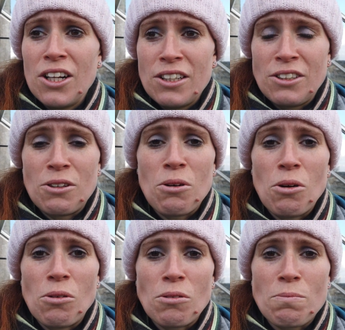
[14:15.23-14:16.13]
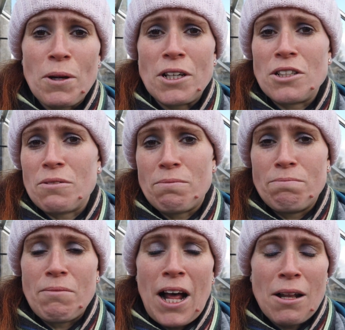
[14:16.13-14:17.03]
you know, old picture
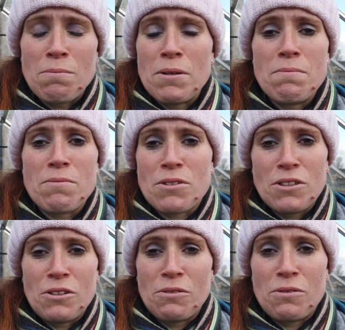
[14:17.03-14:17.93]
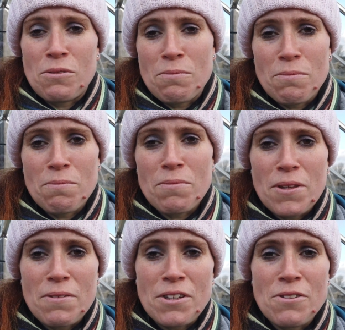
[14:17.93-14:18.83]
albums, you know, from
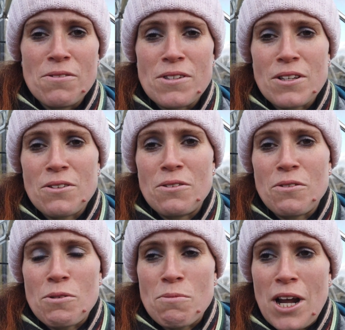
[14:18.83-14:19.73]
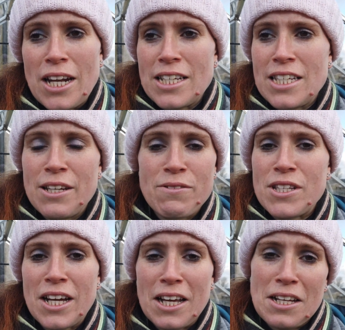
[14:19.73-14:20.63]
years ago from relatives
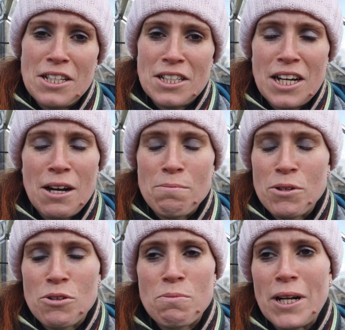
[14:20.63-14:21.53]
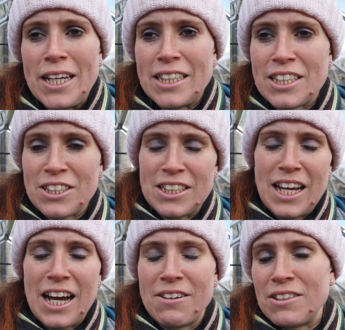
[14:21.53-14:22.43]
that just can't be replaced because their
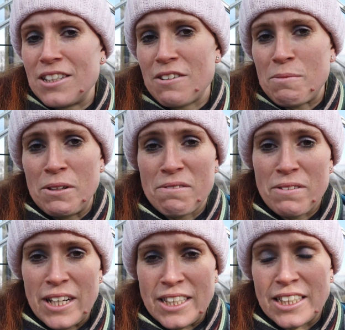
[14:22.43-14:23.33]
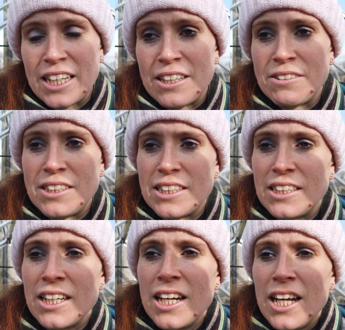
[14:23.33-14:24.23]
houses have been flooded out
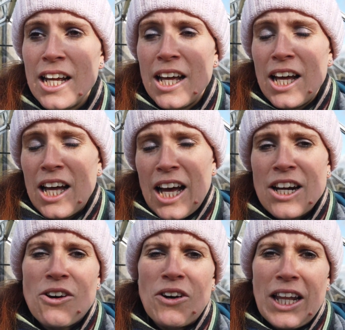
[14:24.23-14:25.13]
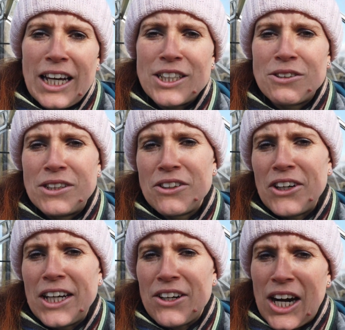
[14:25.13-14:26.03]
and all that. So in the
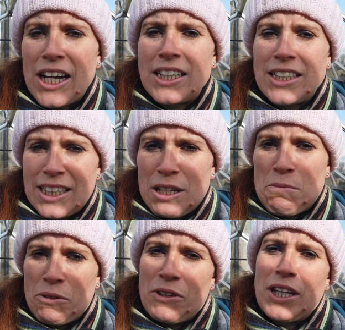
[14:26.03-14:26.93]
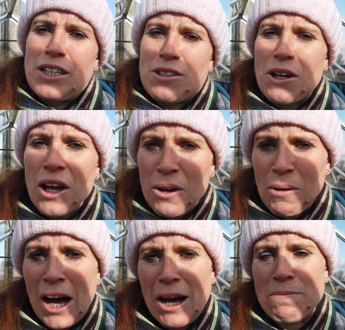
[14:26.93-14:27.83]
great grand scheme of things,
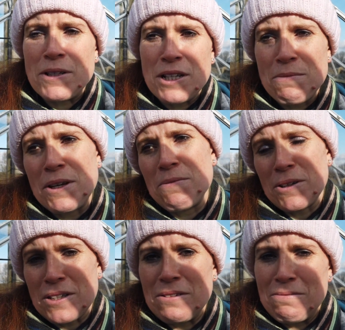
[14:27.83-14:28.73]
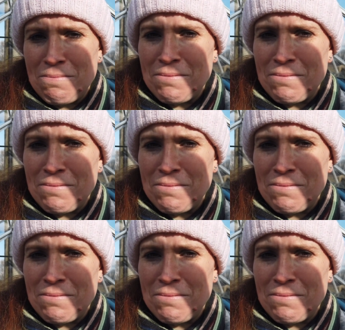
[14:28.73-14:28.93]
what happened to me wasn't